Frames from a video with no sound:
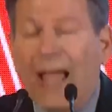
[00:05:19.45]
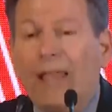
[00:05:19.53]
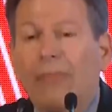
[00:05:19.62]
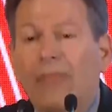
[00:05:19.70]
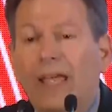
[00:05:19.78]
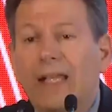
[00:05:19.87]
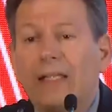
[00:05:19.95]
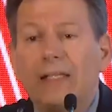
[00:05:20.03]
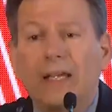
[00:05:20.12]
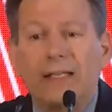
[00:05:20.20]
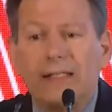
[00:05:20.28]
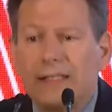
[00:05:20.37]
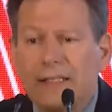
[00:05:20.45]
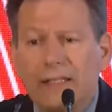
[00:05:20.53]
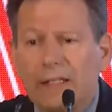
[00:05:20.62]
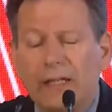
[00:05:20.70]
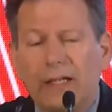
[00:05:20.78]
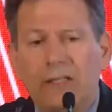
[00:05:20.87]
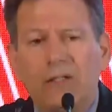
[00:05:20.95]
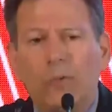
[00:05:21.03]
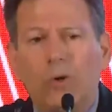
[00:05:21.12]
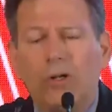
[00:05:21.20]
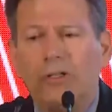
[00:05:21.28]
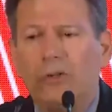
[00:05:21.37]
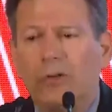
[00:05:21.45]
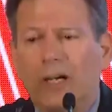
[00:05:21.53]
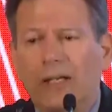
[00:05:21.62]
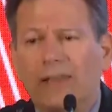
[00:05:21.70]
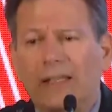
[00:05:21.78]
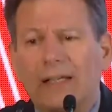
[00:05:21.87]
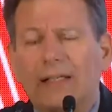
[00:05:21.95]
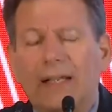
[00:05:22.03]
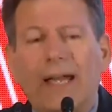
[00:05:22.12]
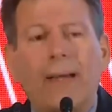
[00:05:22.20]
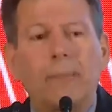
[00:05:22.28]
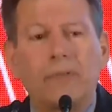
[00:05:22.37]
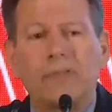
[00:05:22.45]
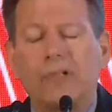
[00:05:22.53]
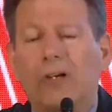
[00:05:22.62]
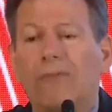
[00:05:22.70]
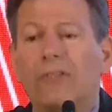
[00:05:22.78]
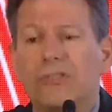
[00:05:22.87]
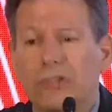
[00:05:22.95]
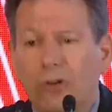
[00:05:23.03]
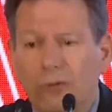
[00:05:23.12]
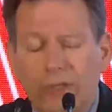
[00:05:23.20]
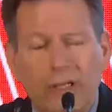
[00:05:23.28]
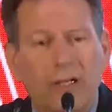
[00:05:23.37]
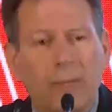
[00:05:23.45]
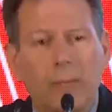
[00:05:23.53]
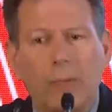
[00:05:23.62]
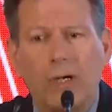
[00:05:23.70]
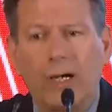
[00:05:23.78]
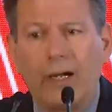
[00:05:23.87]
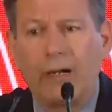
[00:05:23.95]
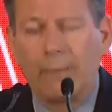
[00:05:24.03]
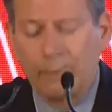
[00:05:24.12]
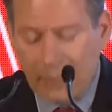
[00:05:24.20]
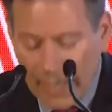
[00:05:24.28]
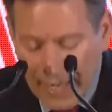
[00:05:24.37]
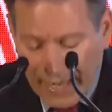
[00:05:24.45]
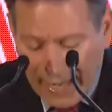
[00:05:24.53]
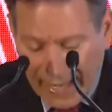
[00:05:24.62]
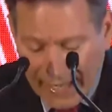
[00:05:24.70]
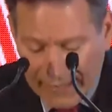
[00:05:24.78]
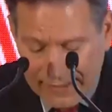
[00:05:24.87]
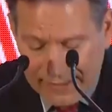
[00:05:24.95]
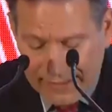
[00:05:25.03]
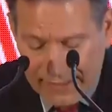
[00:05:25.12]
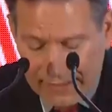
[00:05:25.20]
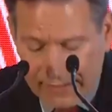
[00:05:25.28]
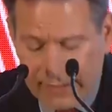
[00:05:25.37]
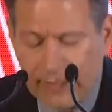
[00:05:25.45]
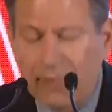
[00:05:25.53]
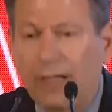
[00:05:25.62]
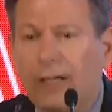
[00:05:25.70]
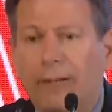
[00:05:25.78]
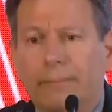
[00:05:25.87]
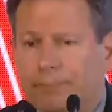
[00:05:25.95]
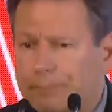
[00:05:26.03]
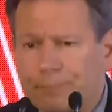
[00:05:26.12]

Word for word: And then in 1991, you got the collapse of the Soviet Empire. And since, um,